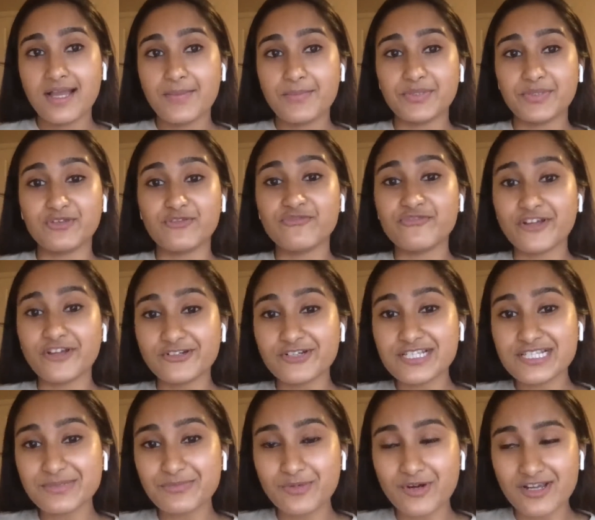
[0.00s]
But the
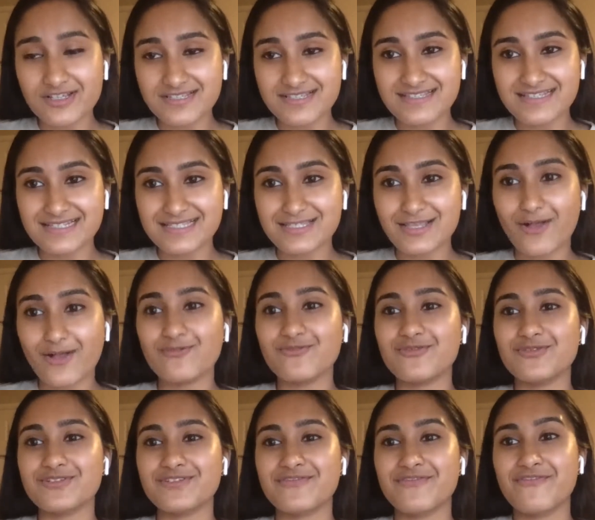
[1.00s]
fundraising process itself
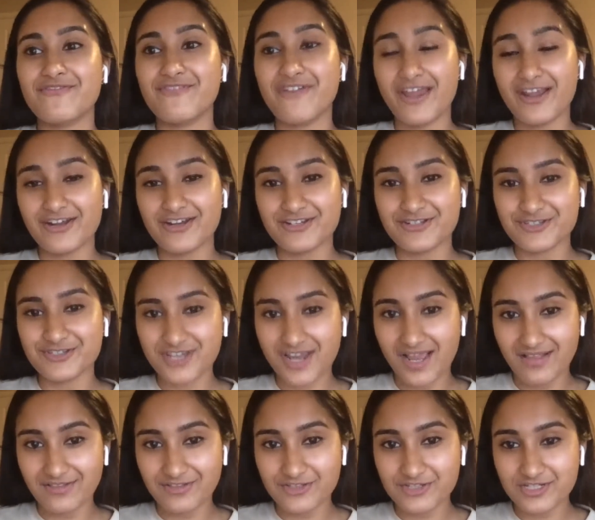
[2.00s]
was very
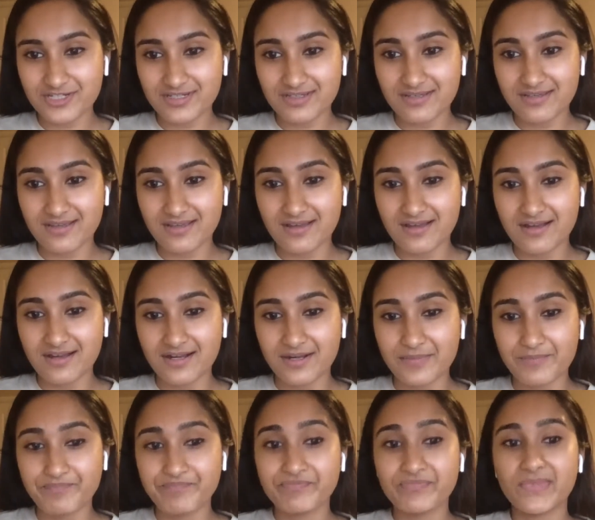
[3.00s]
challenging.
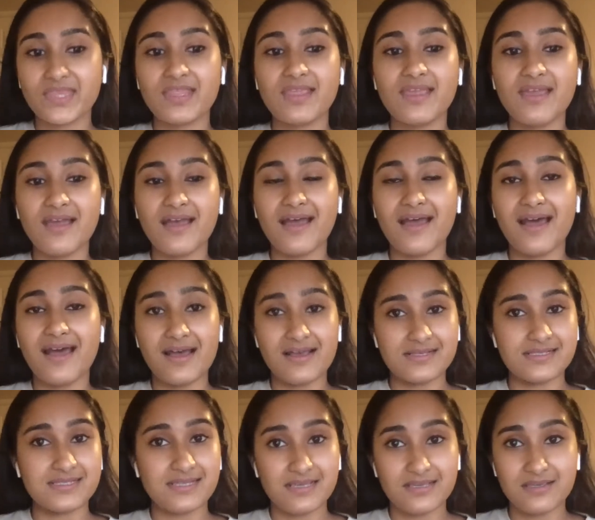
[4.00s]
Um, as
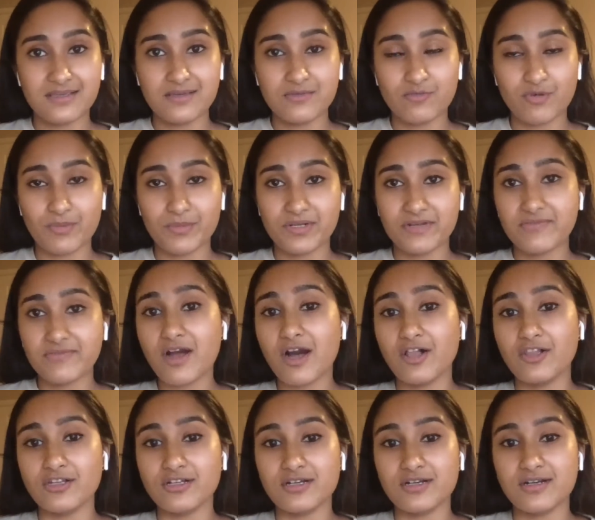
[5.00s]
a woman of
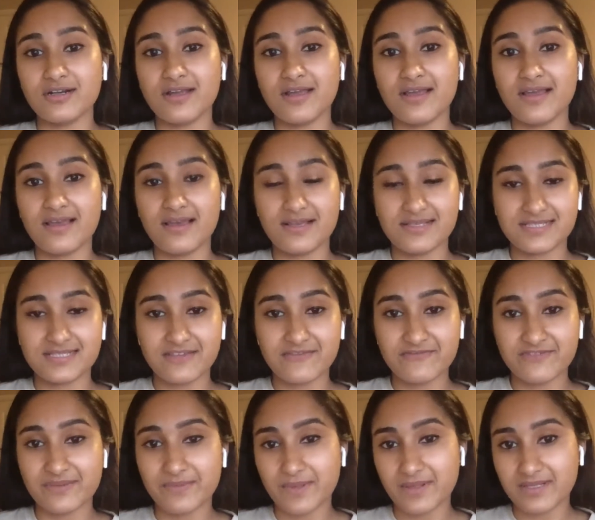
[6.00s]
color, as a
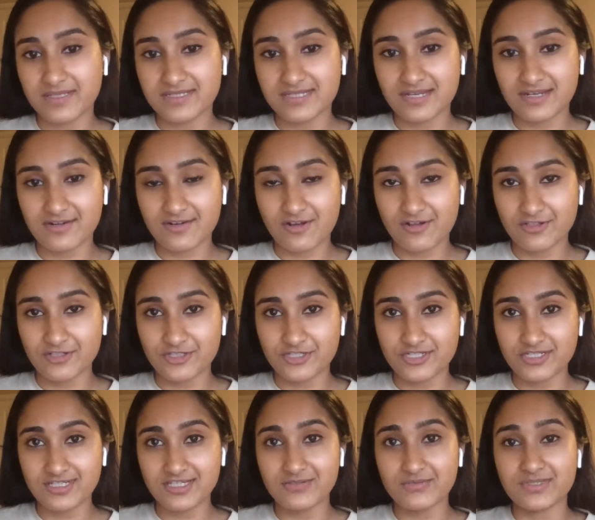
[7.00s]
female in
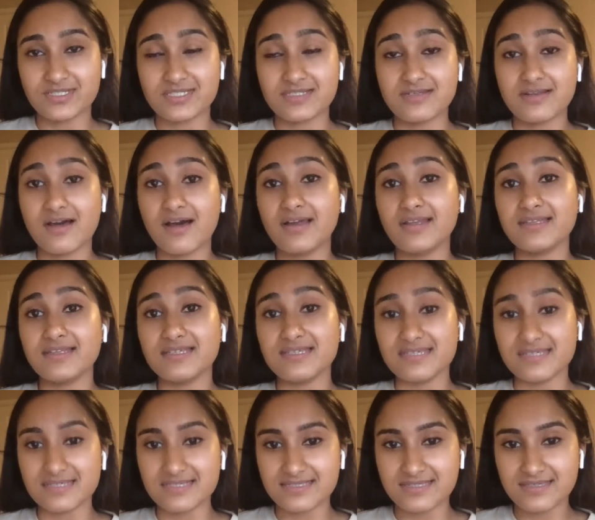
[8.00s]
technology, it was not
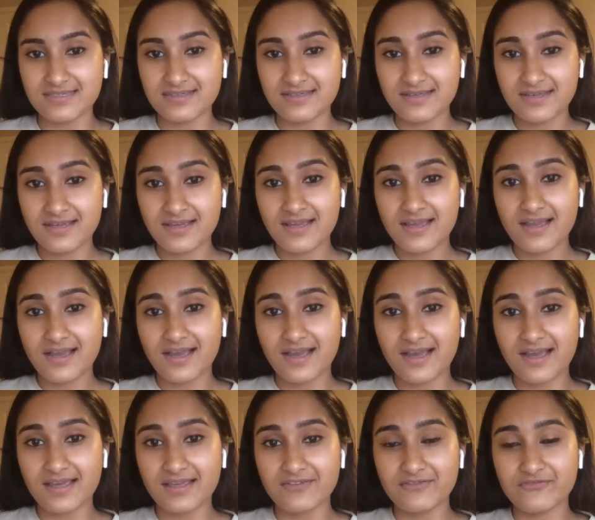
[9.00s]
easy.
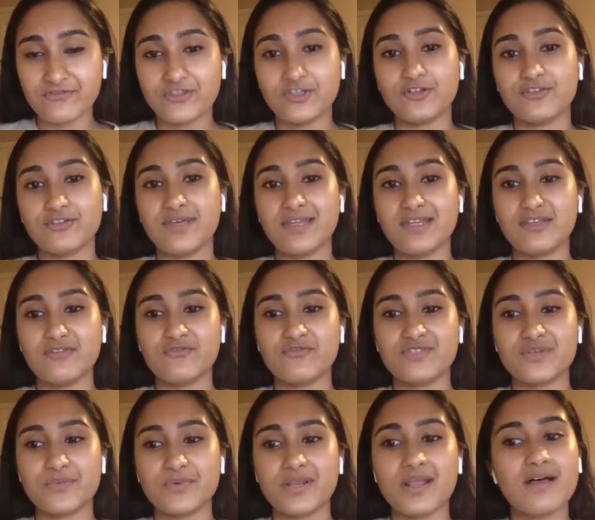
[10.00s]
I feel that if
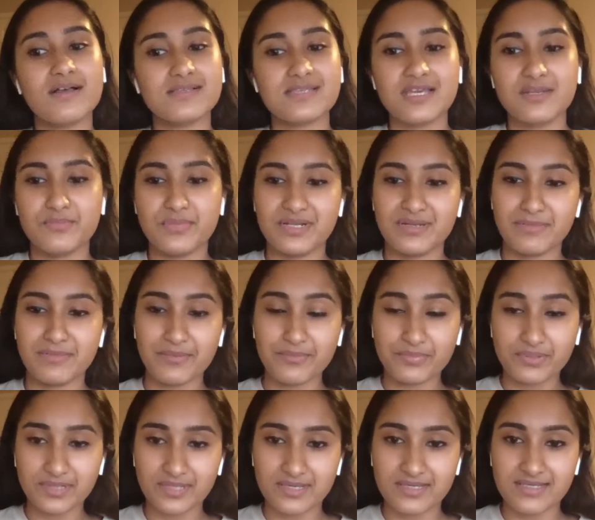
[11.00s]
someone else had been in my
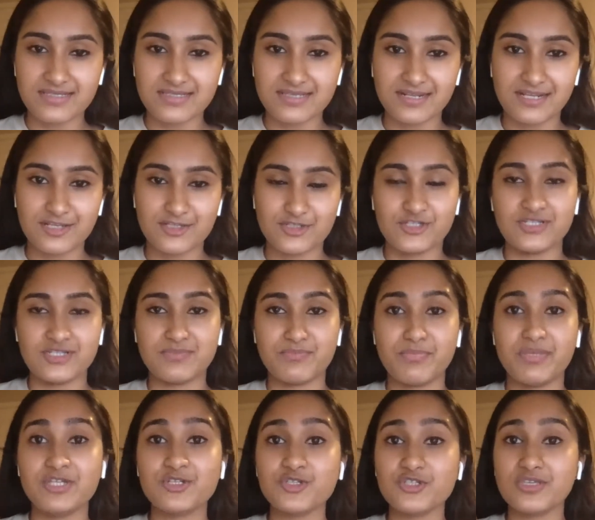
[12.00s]
place and had just
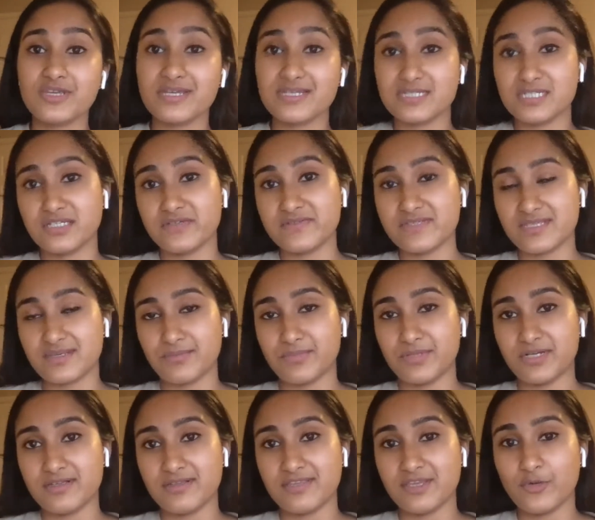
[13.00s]
pitched the idea of
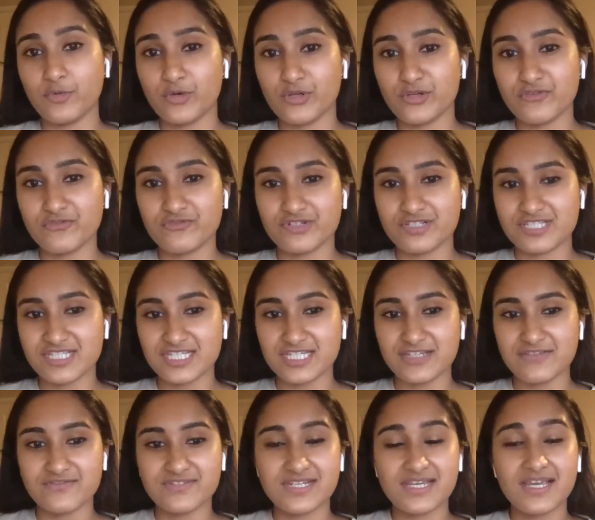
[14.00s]
Symba, they would have
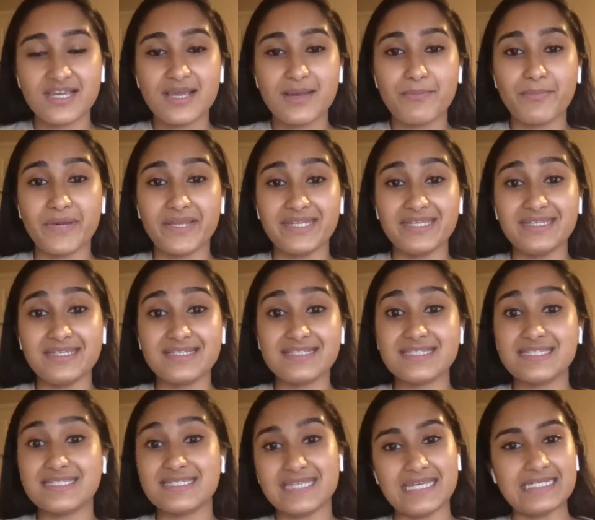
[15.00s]
received money
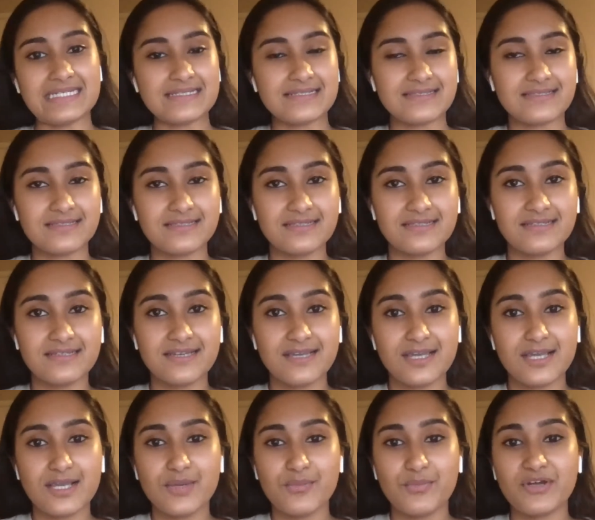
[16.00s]
instantaneously.
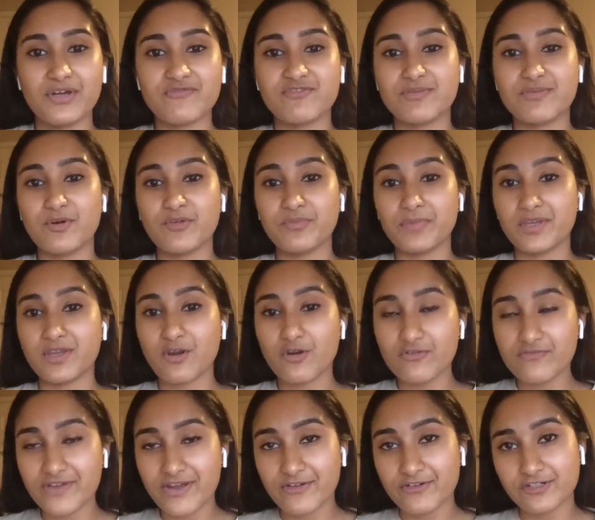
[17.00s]
But for both my
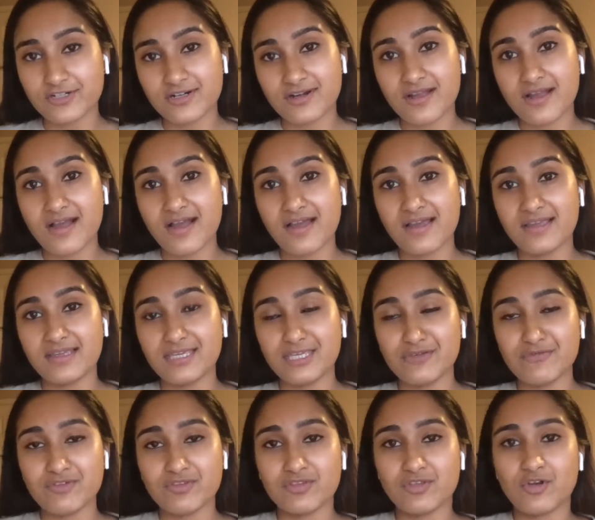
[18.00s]
co-founder and I,
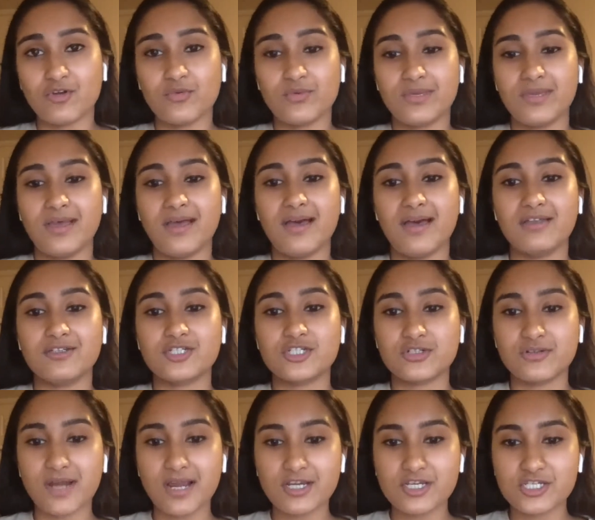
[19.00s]
even though we had
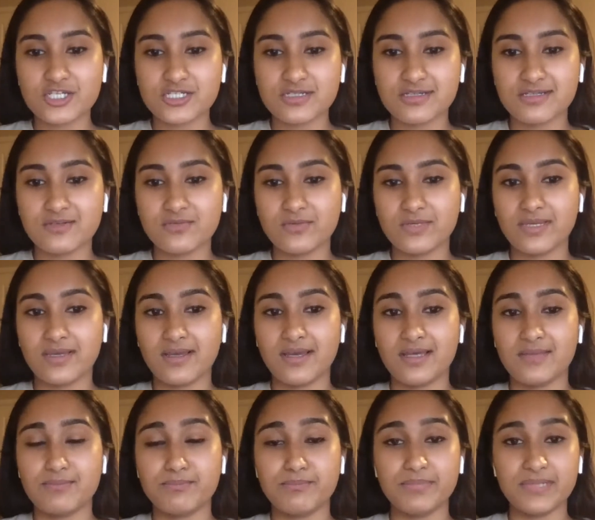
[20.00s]
traction, we
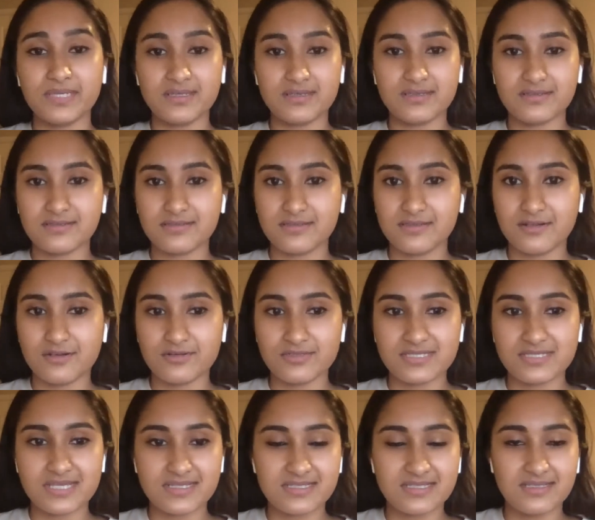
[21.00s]
had big, you know,
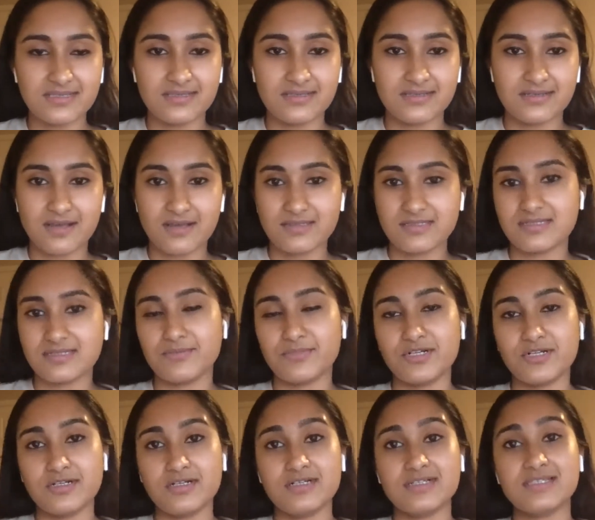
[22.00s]
sexy
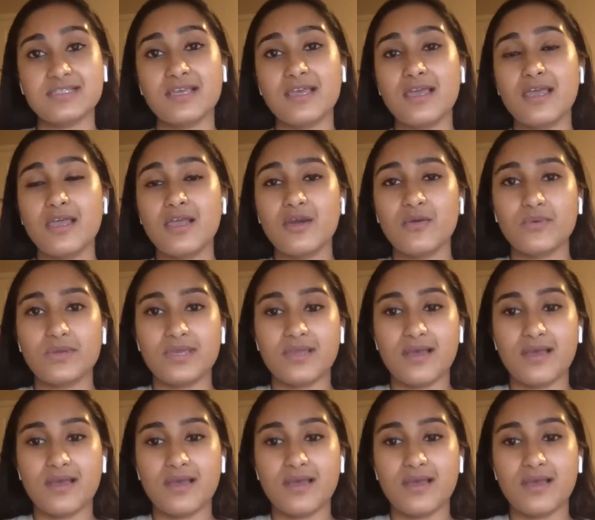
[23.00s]
customers, we